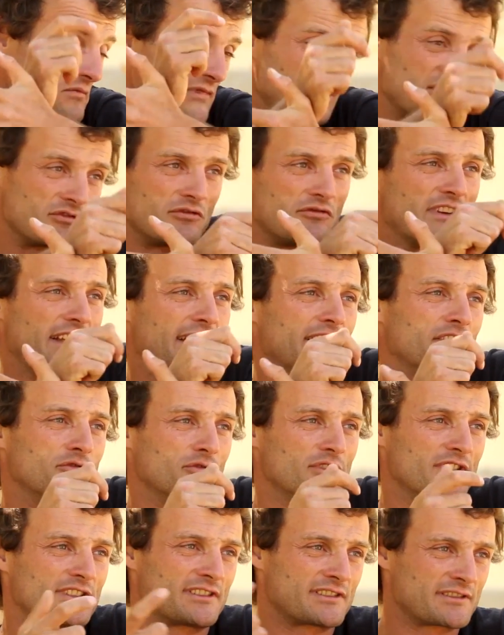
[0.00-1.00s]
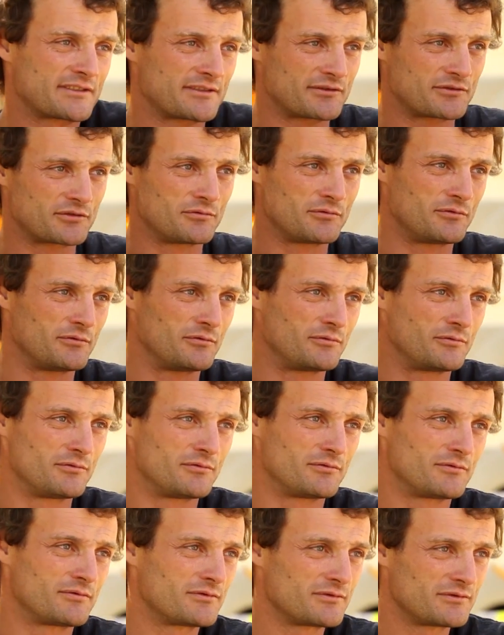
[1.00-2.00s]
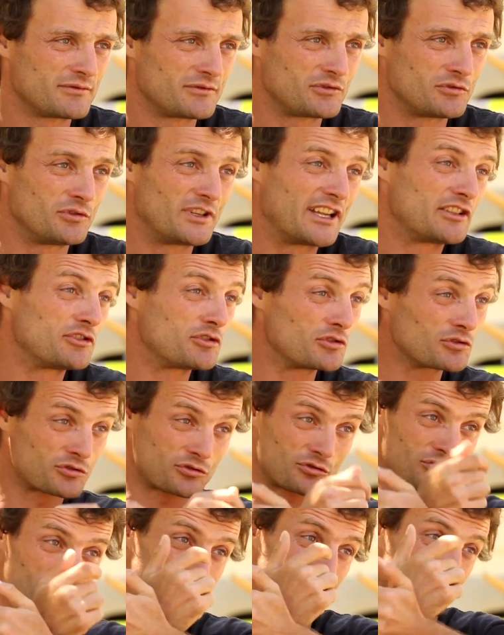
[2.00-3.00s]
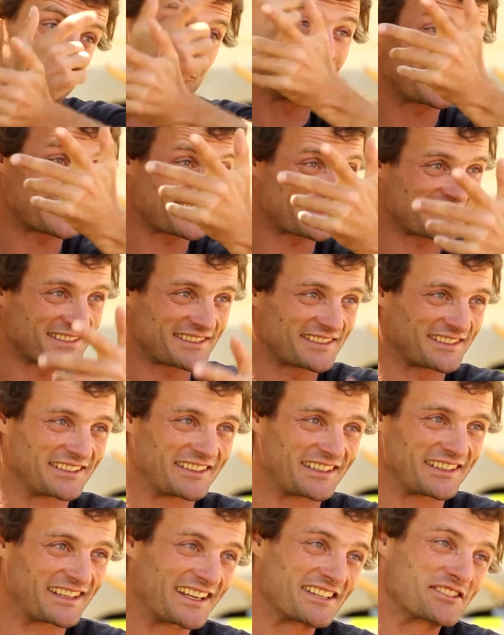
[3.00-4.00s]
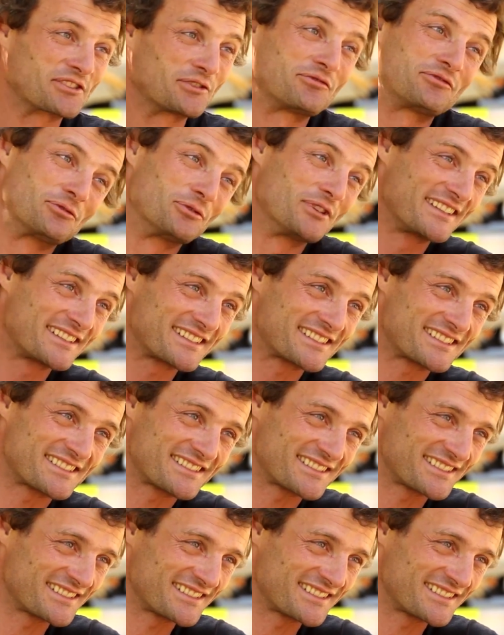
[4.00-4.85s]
just to fly twist to get used to twist in case of twist,